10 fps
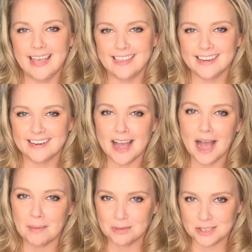Hey there,
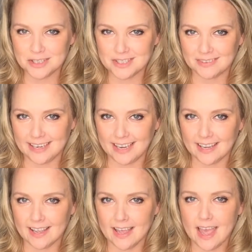I'm Patricia
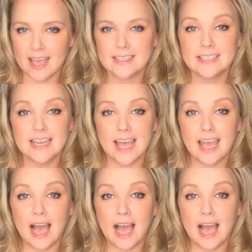Sweeney, and today